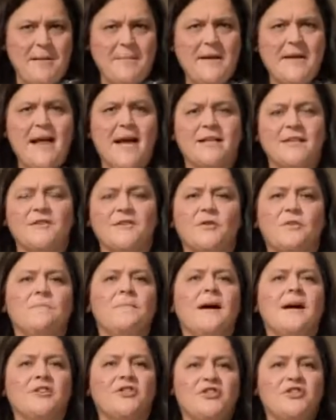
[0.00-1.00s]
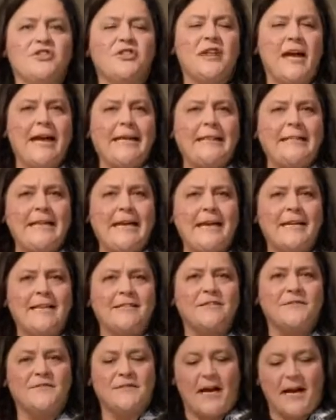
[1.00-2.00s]
Maybe not so much at the
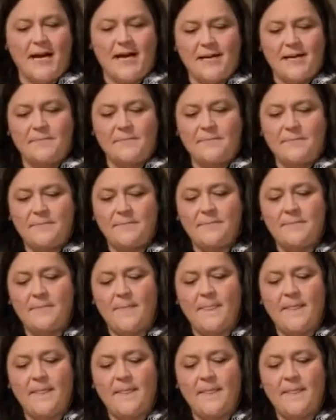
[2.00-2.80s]
end of time.